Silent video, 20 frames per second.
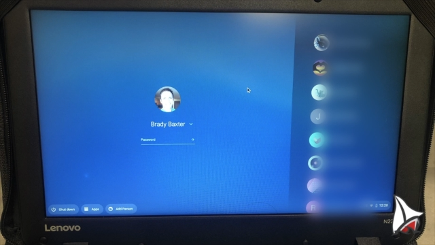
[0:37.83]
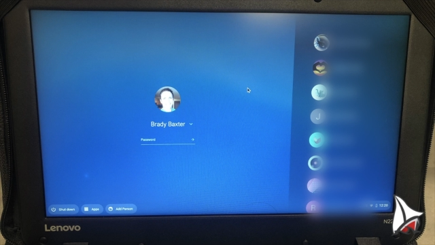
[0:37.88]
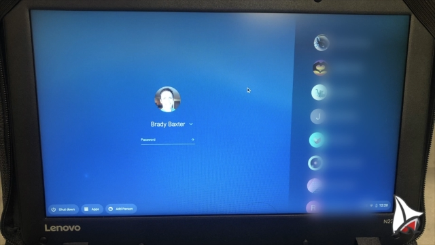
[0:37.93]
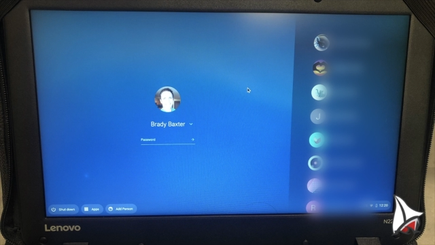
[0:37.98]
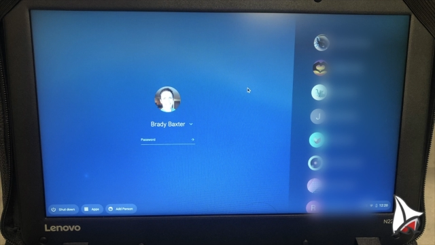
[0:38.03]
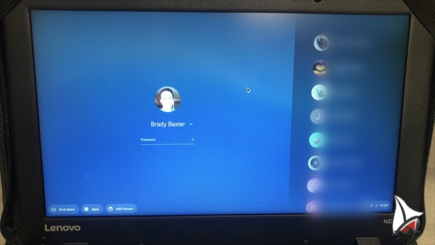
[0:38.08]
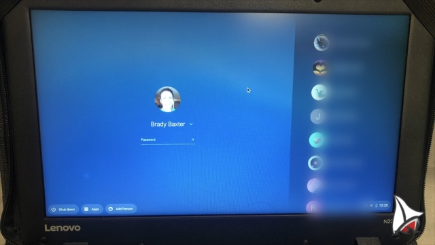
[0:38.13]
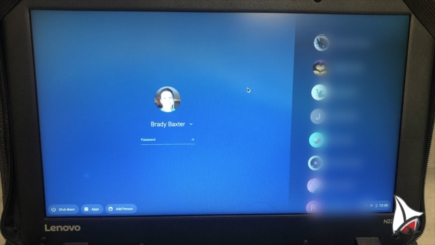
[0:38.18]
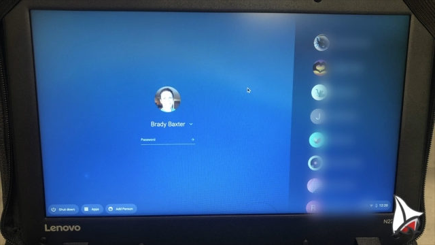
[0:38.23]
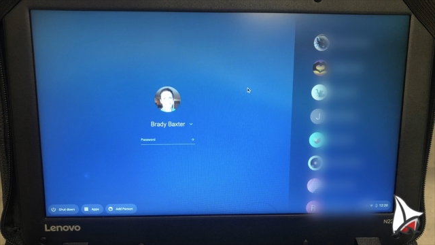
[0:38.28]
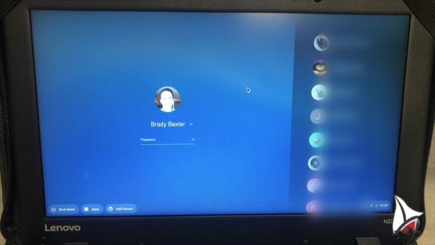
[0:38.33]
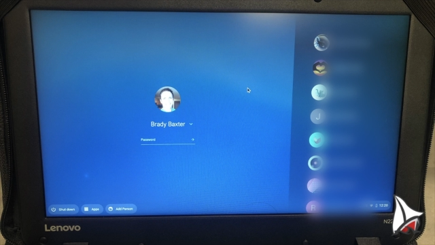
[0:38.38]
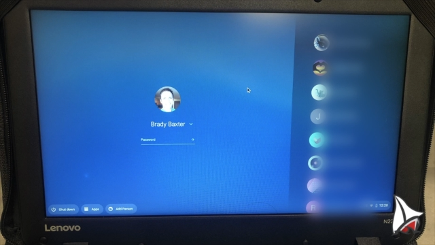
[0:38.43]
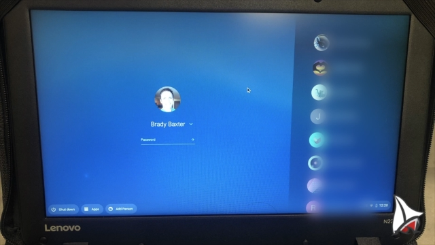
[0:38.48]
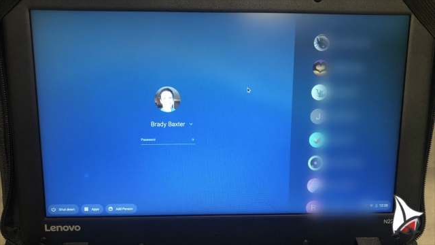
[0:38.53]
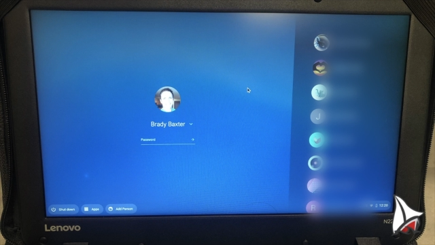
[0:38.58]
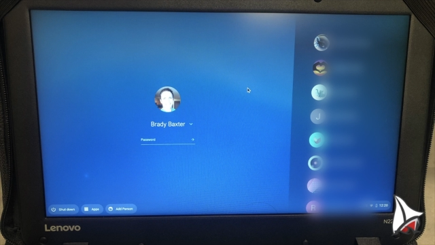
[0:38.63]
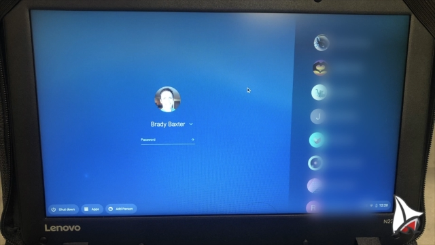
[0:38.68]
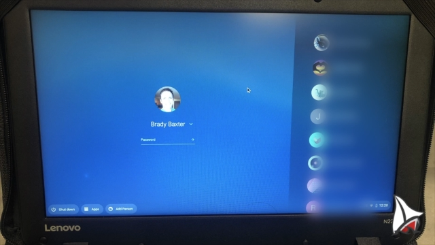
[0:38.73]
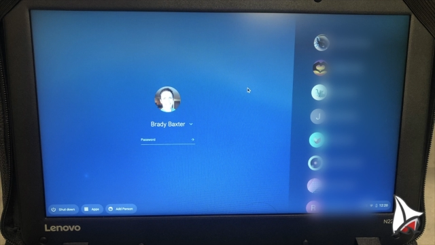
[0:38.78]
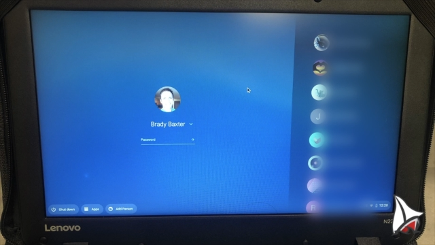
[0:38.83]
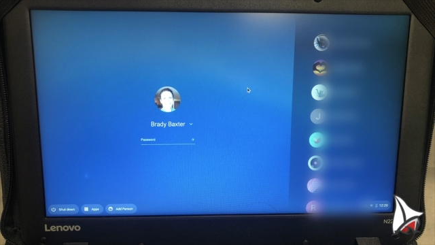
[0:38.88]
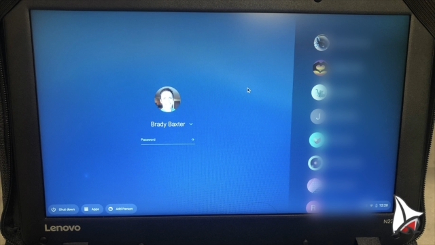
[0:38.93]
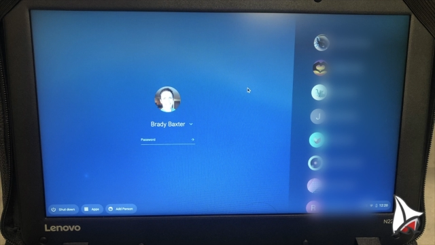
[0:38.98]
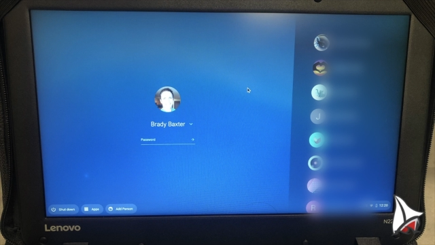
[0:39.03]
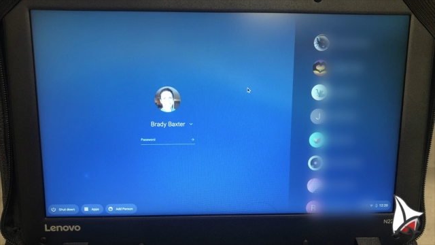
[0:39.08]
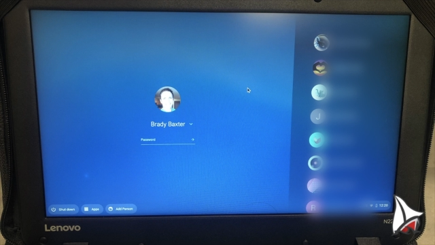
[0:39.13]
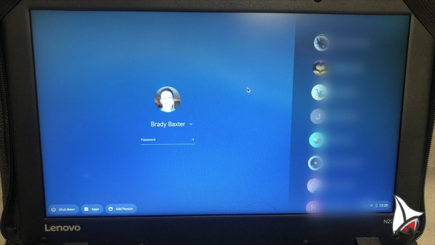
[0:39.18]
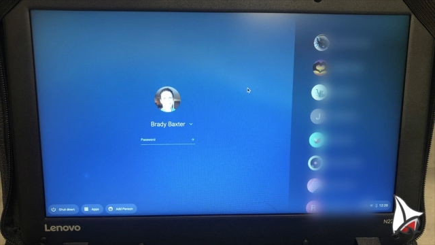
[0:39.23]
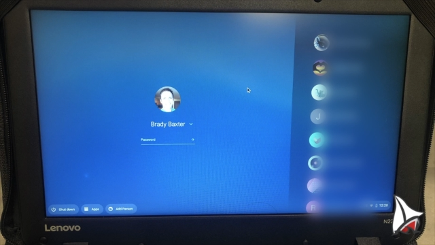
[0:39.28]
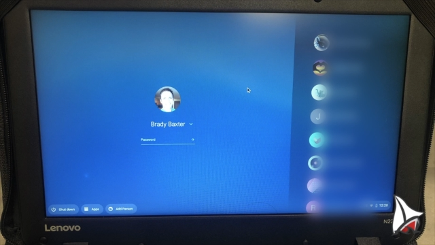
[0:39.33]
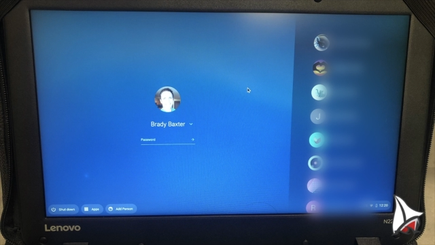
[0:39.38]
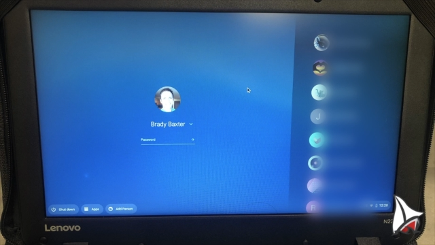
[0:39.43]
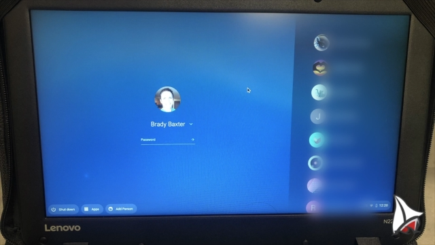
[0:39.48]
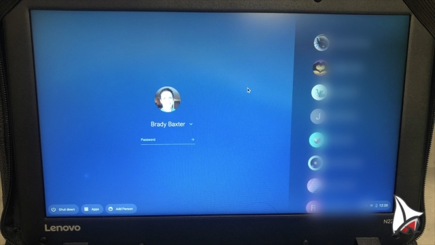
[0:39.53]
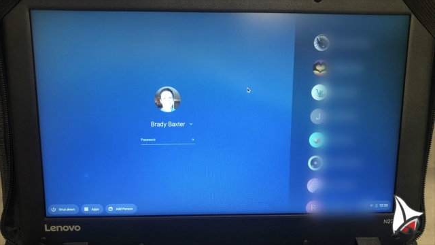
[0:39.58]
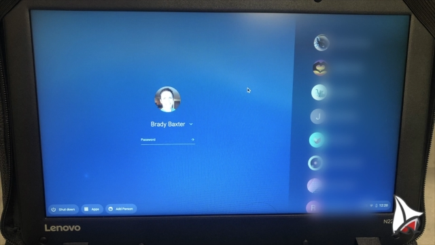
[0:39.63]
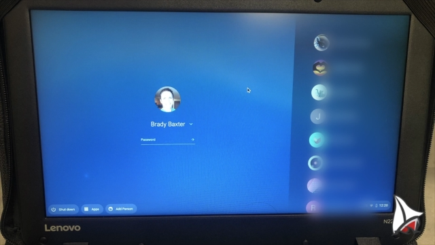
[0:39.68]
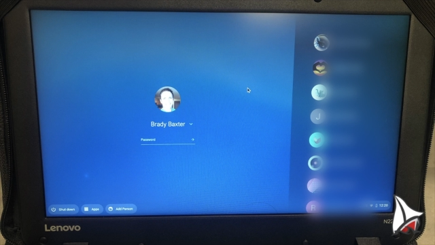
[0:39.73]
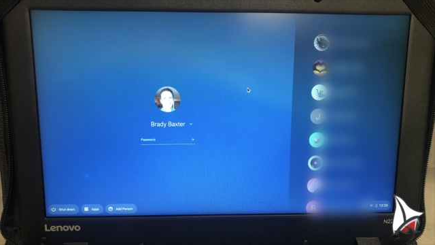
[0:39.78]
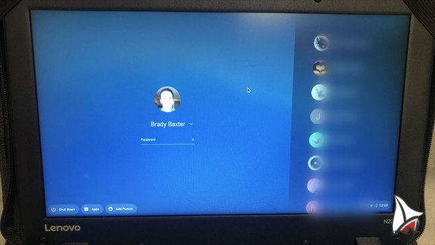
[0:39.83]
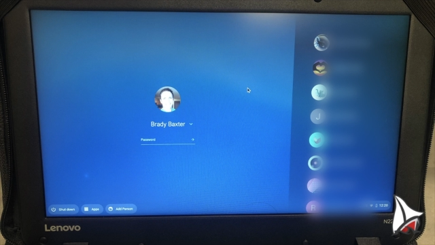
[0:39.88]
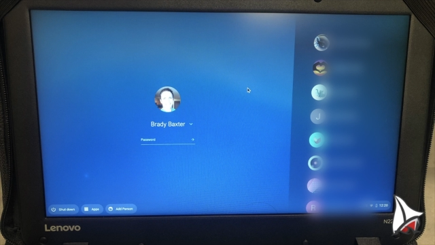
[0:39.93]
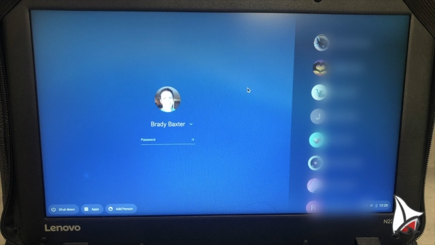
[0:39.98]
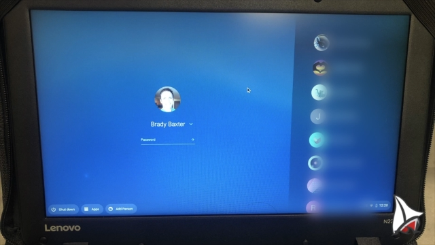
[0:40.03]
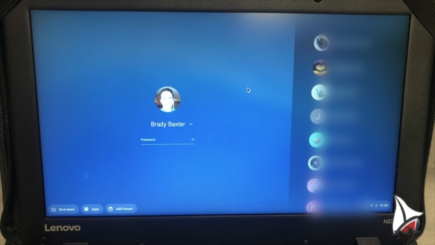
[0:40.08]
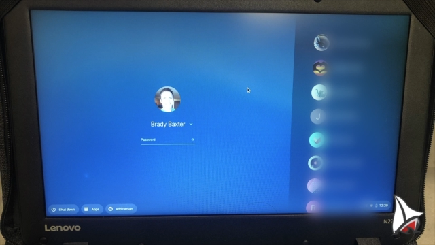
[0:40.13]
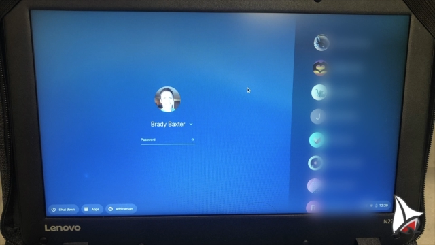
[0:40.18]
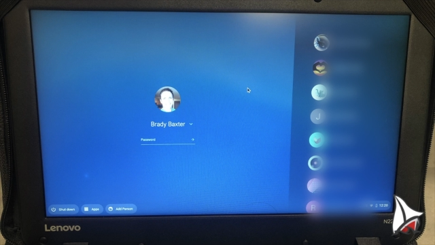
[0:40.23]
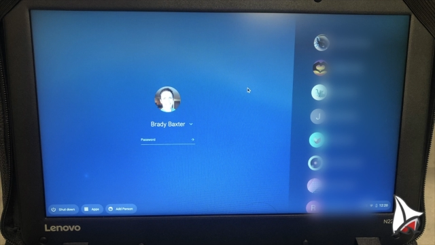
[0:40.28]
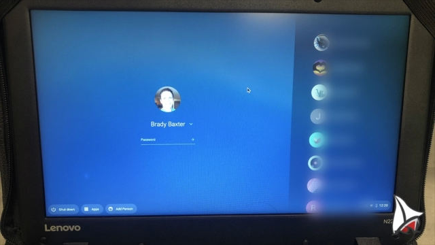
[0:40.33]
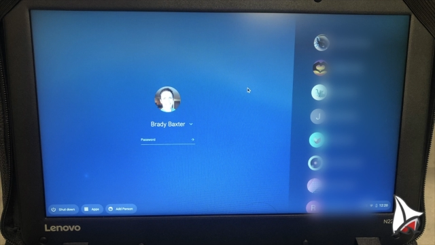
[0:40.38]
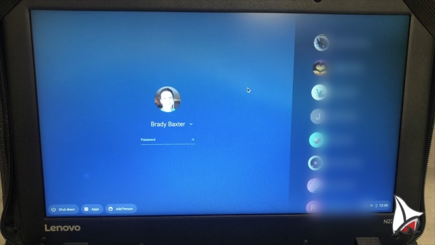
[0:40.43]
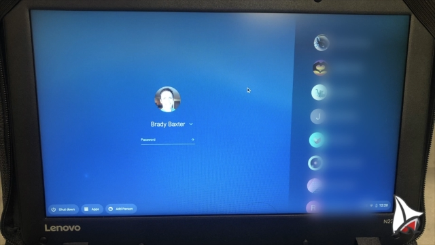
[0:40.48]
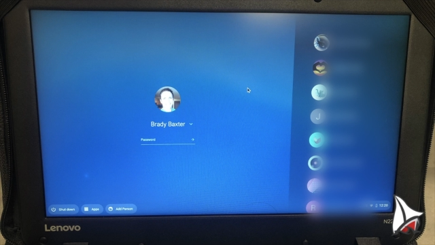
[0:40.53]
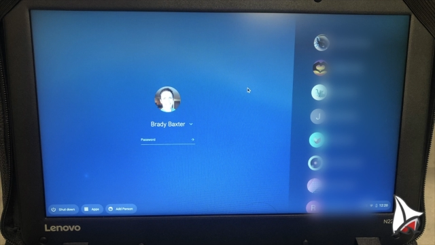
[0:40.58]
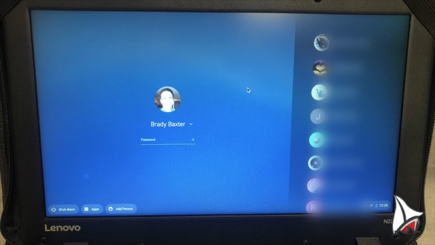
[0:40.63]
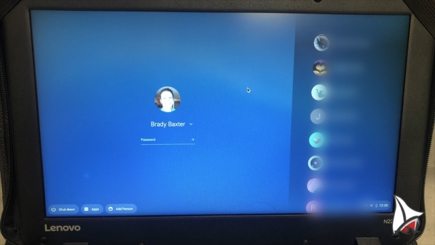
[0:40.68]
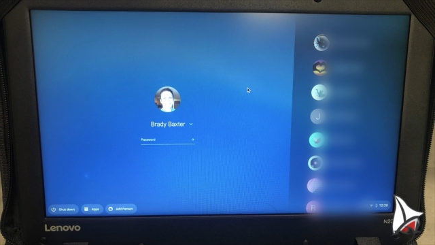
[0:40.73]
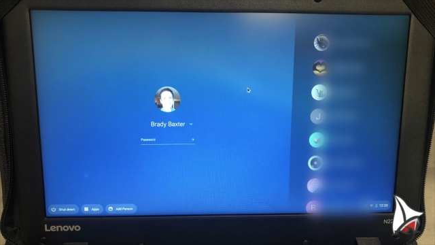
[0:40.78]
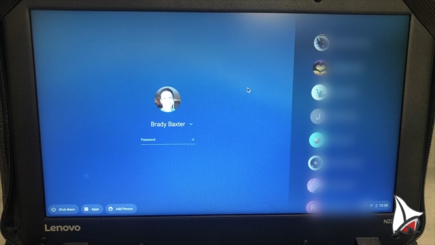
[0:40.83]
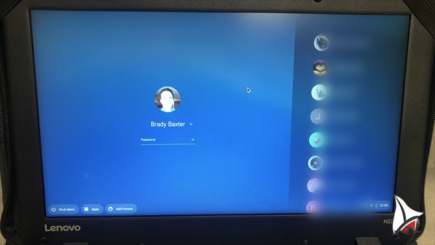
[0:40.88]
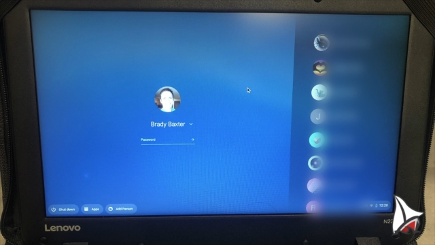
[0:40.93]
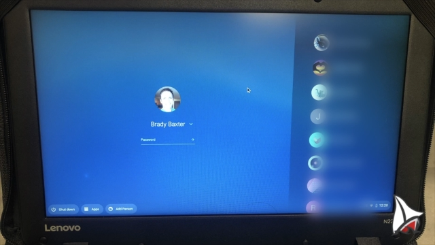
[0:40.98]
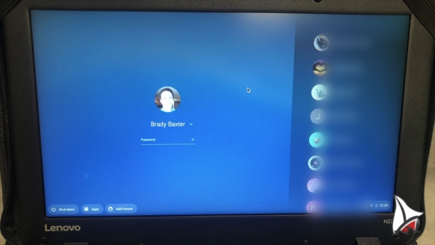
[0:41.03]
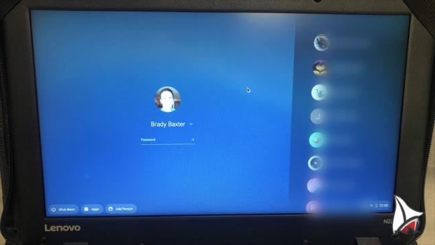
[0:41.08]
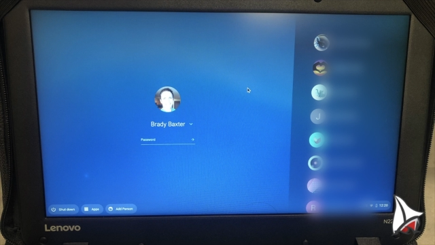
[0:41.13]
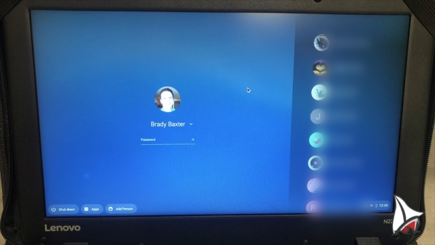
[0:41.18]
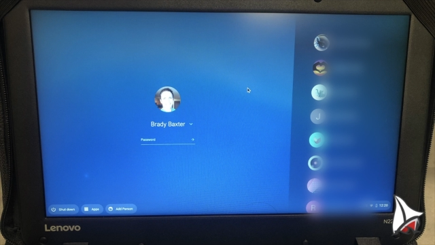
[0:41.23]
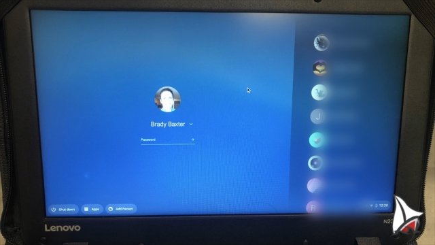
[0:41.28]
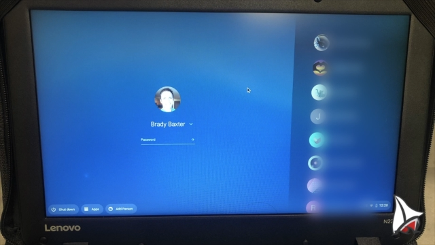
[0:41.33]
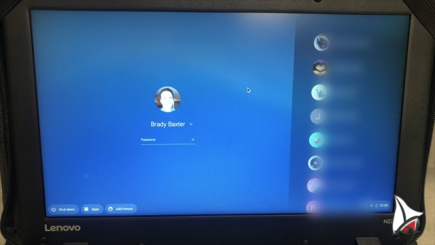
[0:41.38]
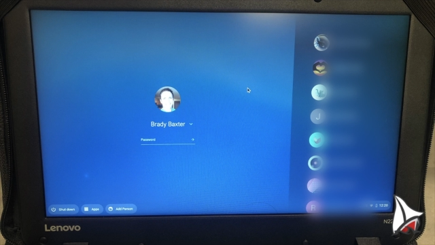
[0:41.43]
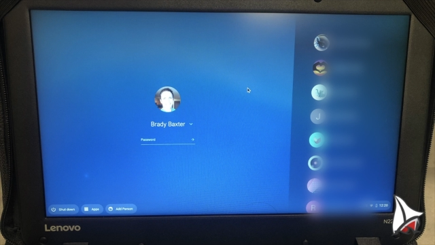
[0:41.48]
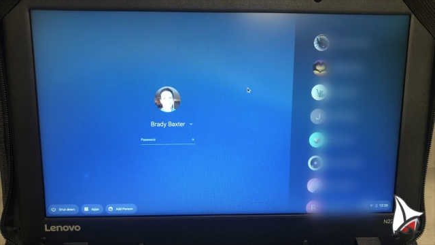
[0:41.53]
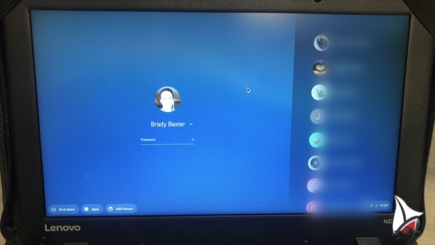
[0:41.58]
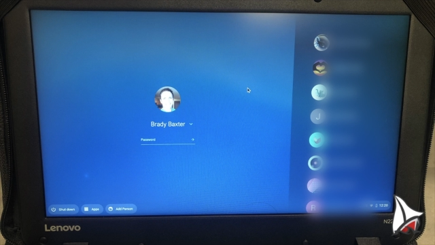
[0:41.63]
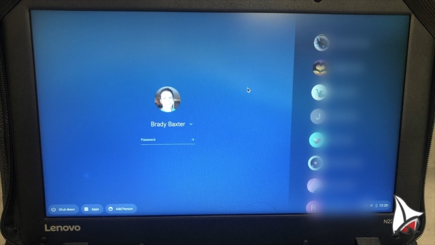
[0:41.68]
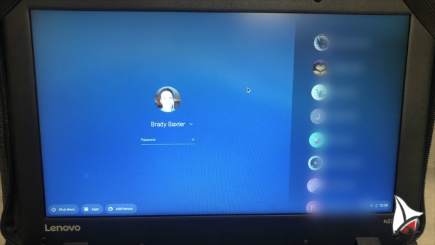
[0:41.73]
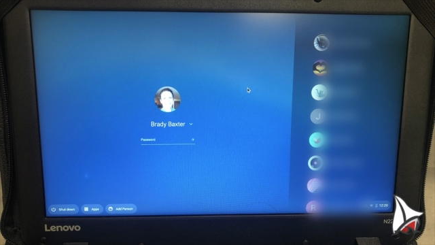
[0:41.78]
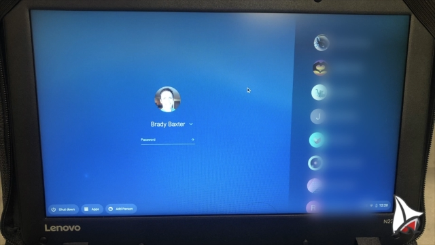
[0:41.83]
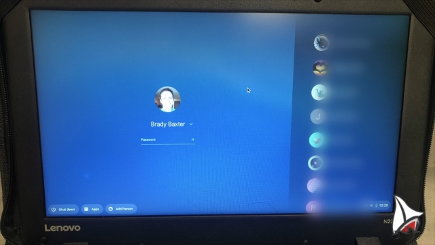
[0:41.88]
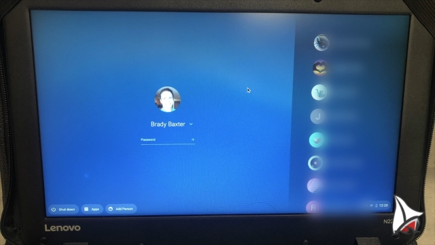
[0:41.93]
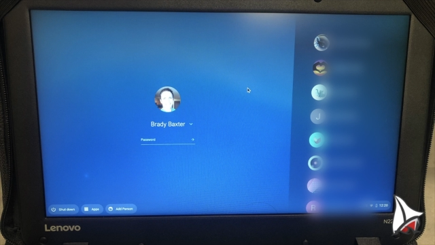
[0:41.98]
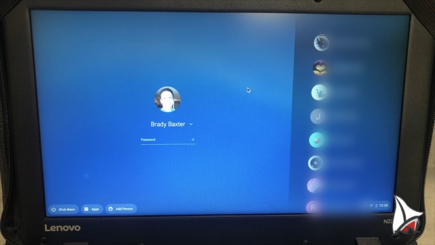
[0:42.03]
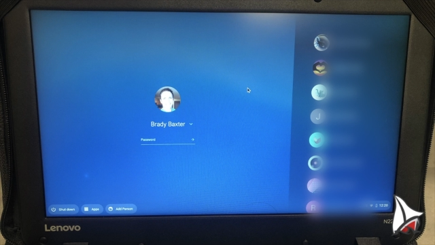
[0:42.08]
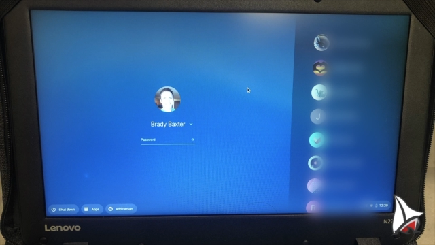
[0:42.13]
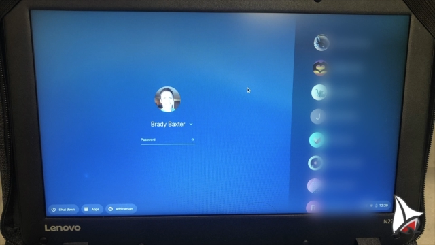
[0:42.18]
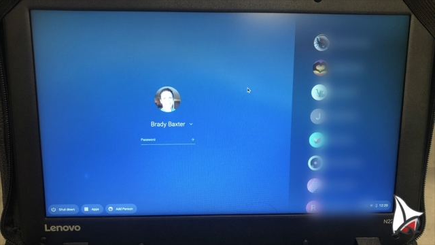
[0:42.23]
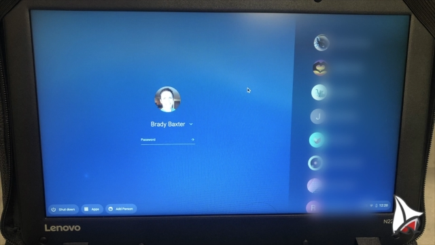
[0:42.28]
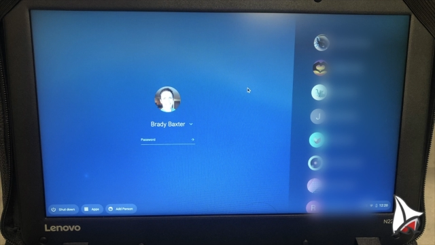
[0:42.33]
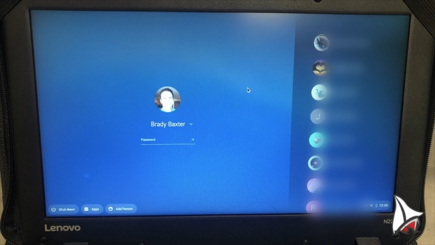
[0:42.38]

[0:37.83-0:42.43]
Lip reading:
(no speaker visible)